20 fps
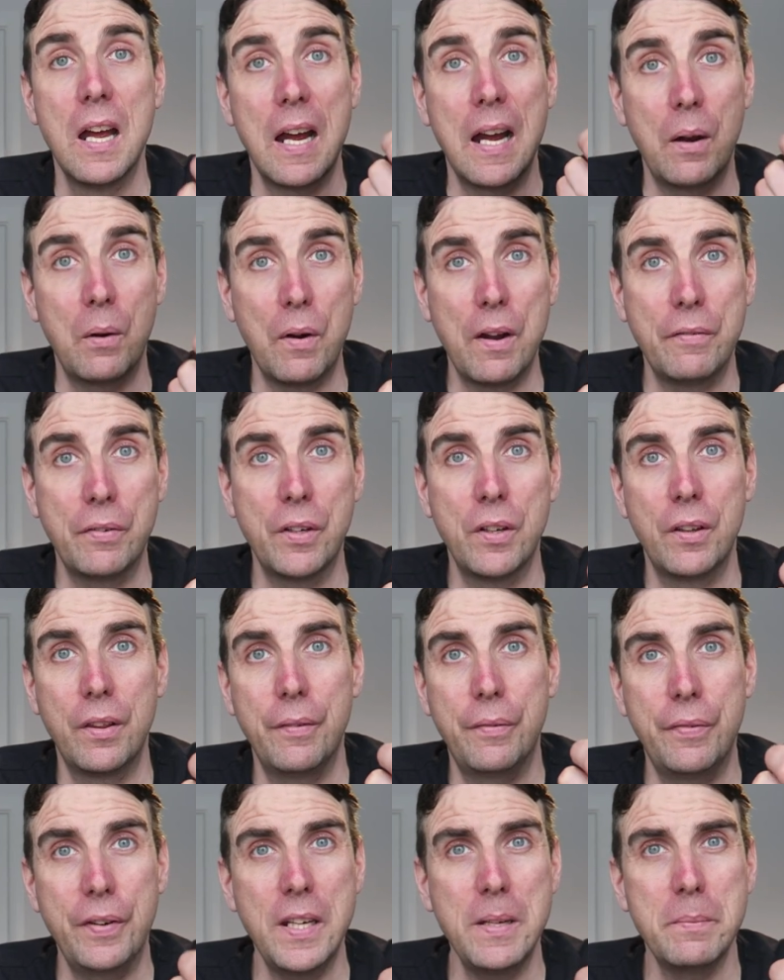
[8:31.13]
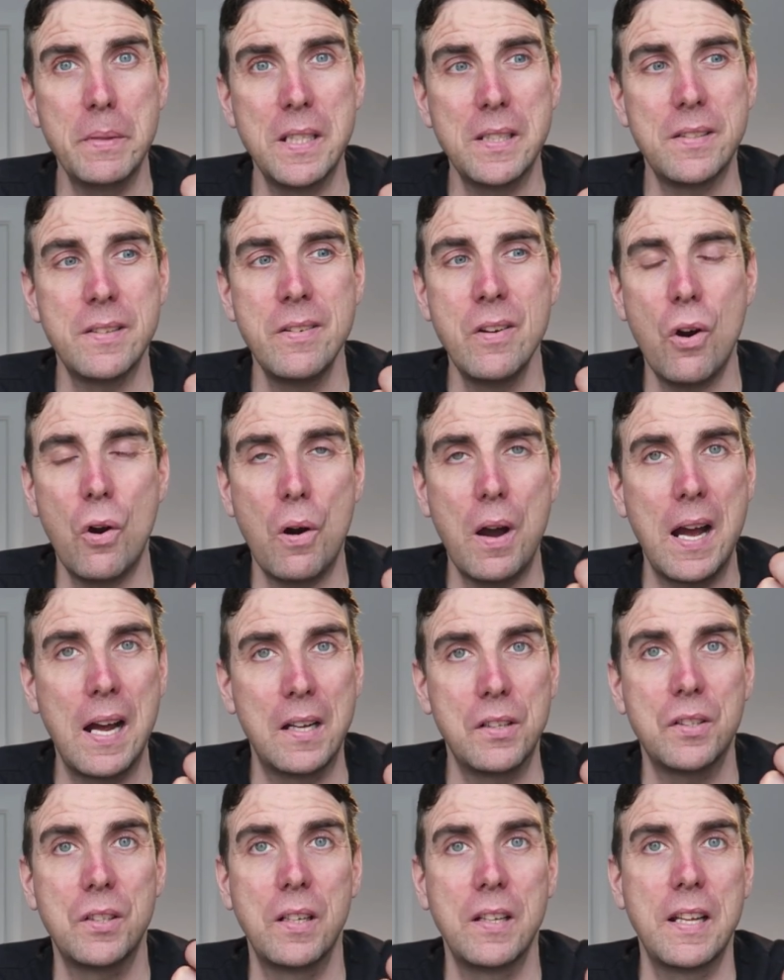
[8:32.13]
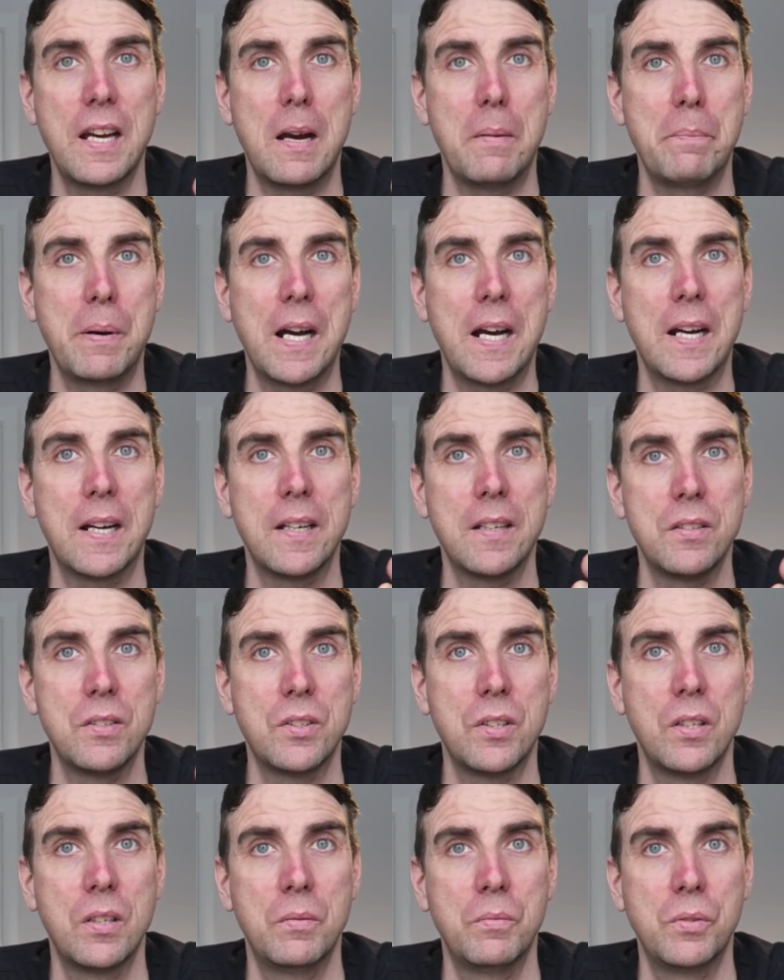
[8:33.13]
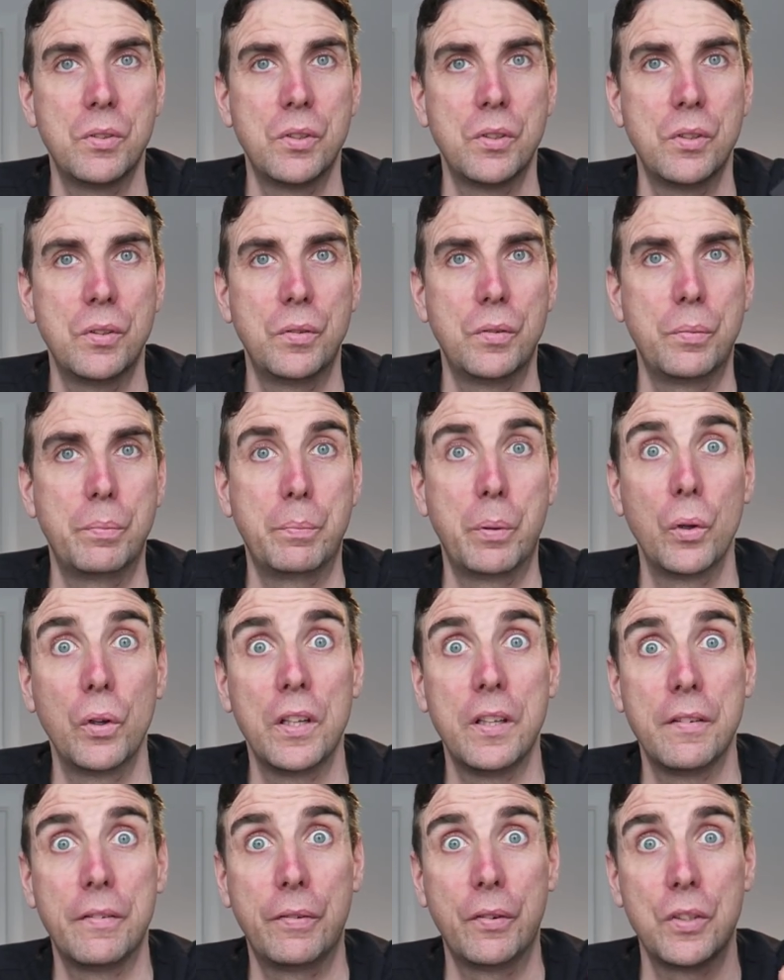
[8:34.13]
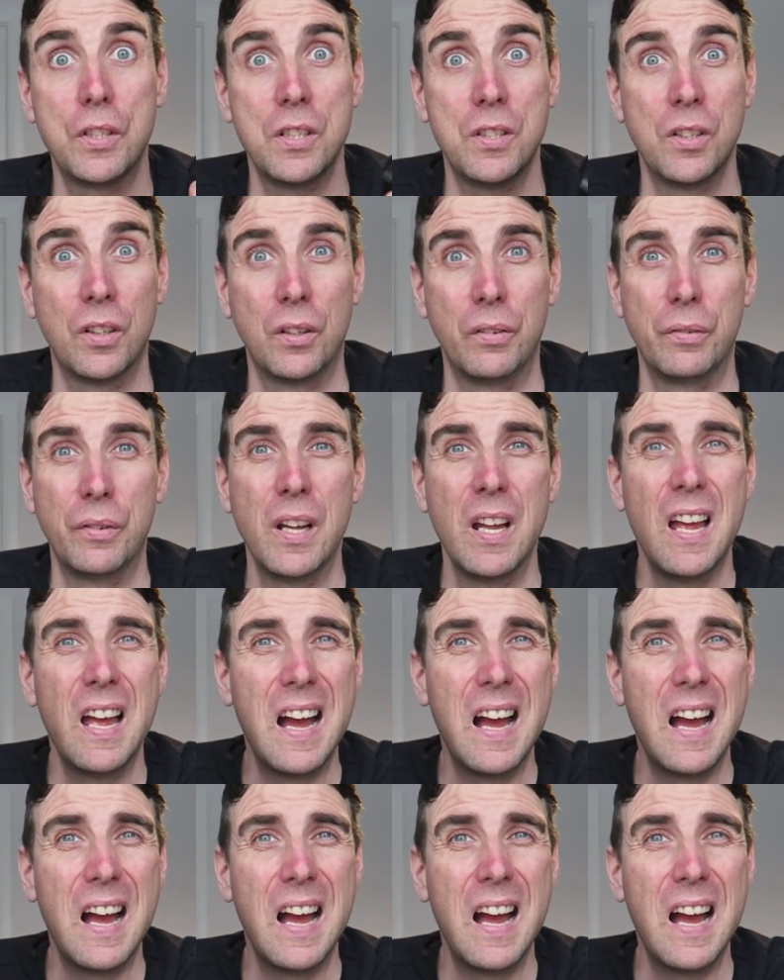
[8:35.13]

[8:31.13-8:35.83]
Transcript: However, the Fimi is not actually that bad in terms of pulling the footage off.